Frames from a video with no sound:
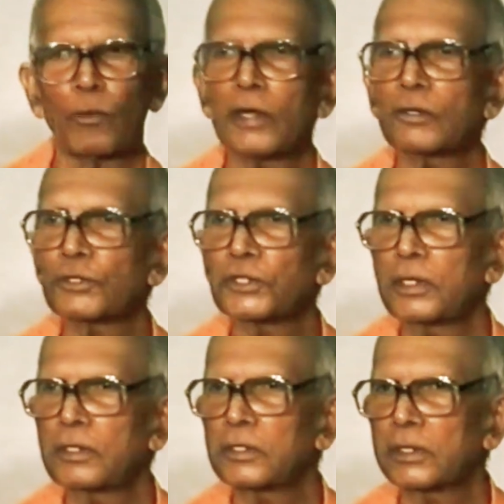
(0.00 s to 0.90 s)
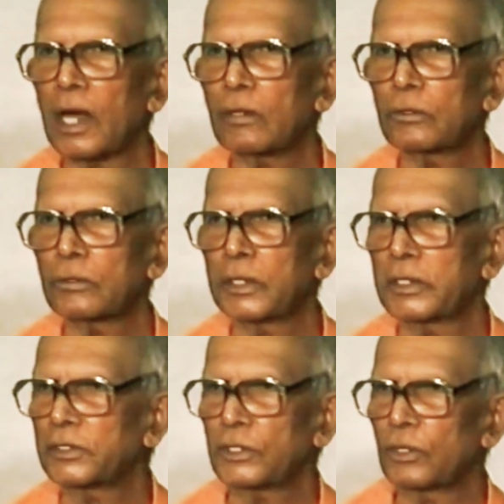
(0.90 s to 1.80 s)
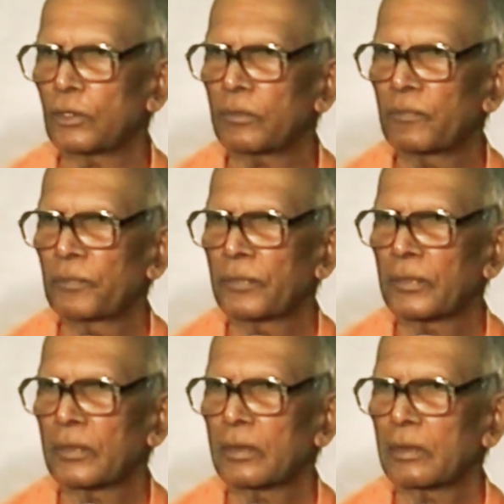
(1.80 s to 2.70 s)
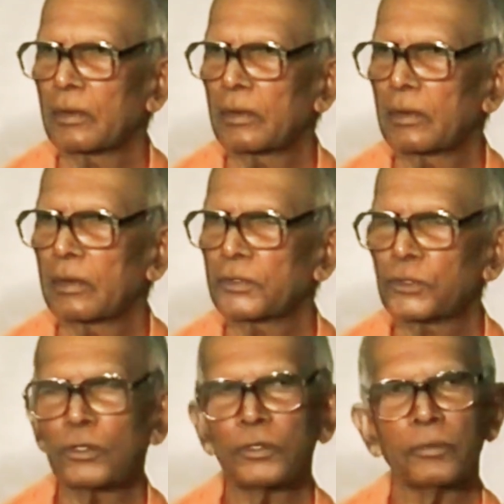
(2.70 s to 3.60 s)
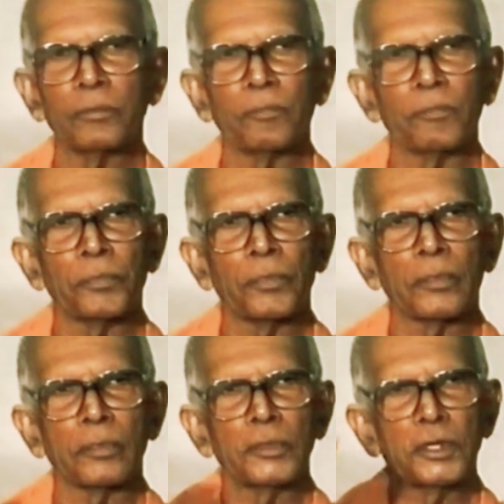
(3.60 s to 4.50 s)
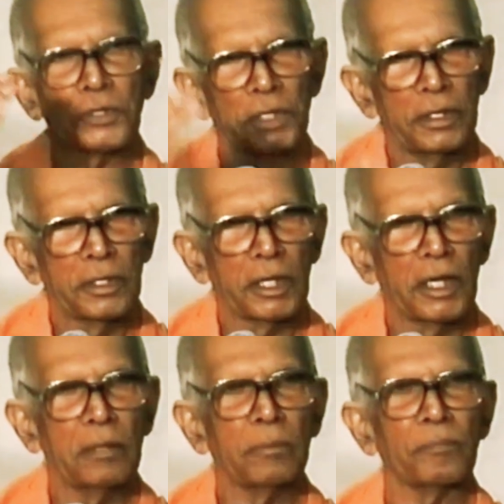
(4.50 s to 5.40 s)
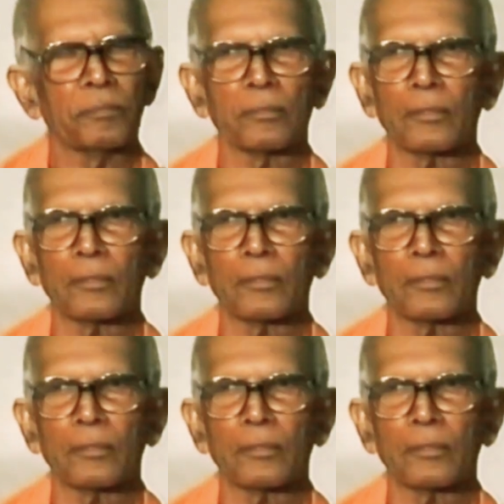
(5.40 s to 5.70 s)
Where to stay in Chicago, he doesn't know. So the train came